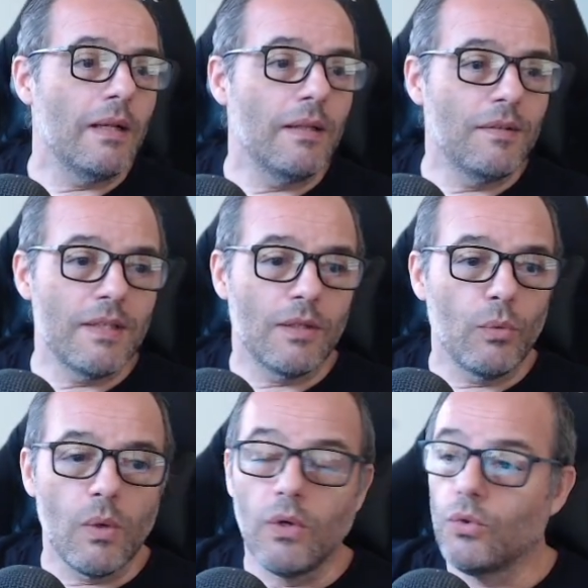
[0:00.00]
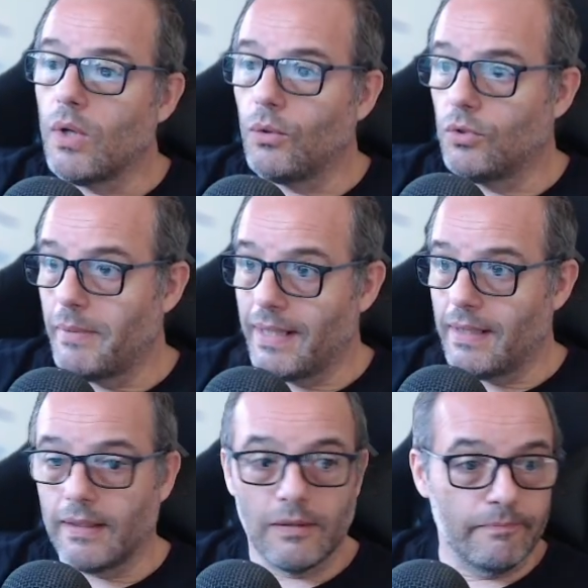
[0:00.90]
let's say that we want to
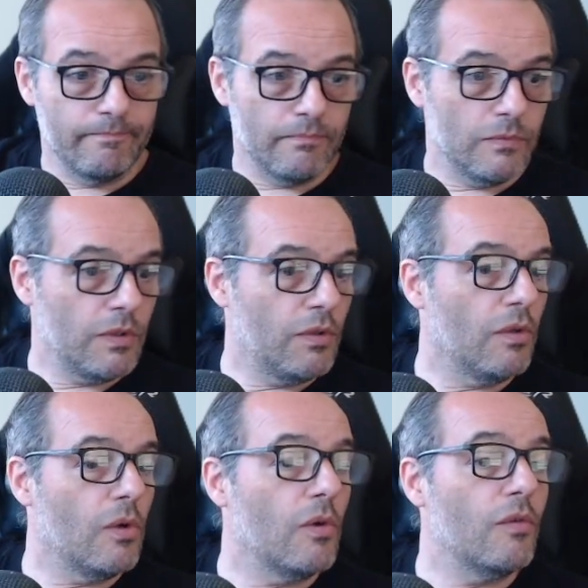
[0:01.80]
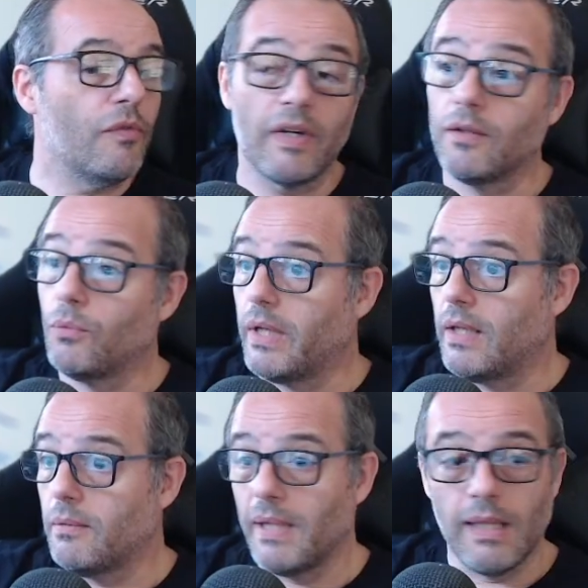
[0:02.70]
automate that. So first we
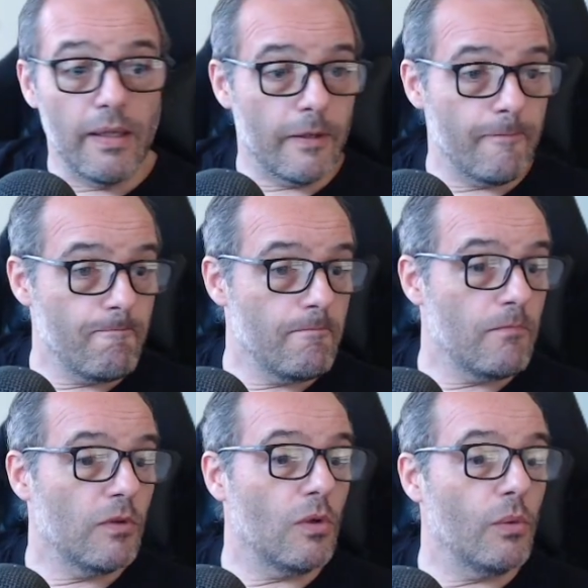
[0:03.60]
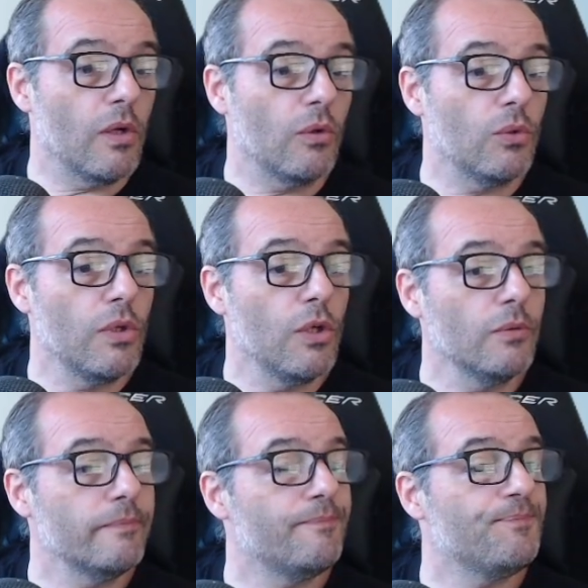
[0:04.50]
need builder. So we go to
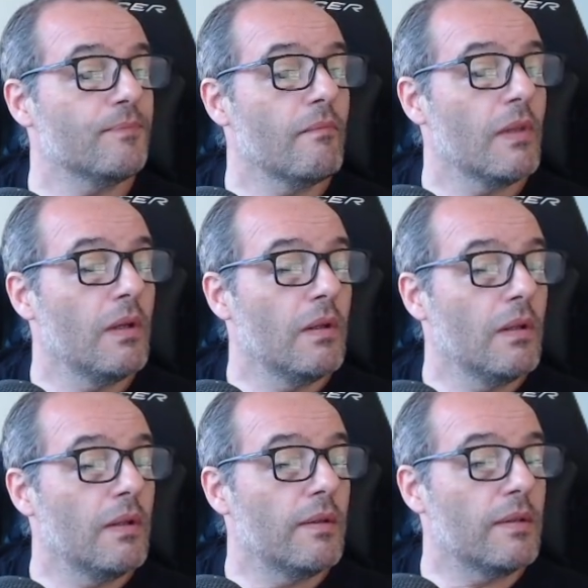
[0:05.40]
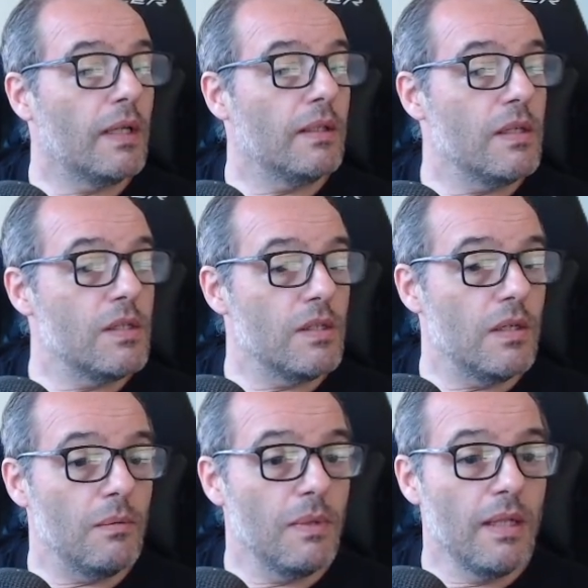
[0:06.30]
new,
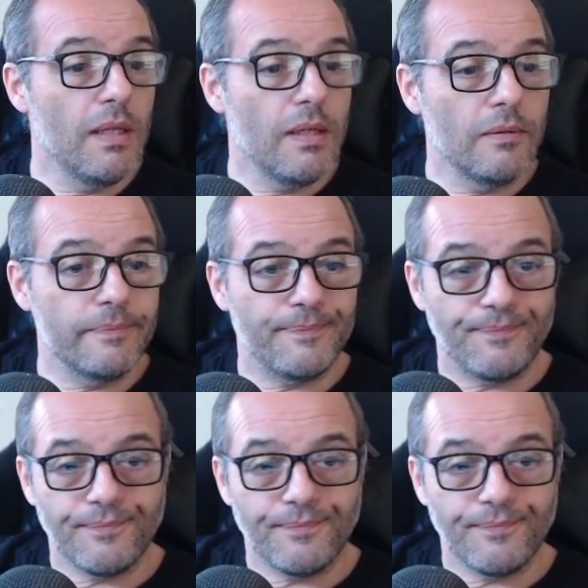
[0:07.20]
strategy builder.